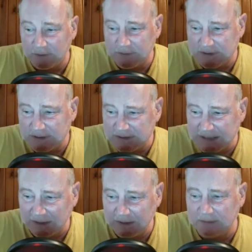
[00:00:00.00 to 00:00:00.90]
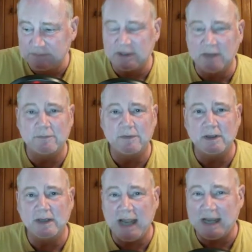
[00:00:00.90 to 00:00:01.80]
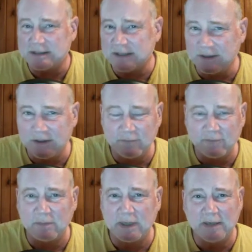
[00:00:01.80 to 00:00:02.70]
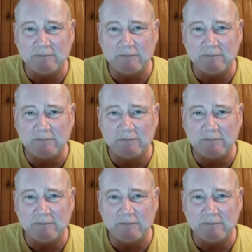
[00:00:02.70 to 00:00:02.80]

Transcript: selling them something, asking them for money.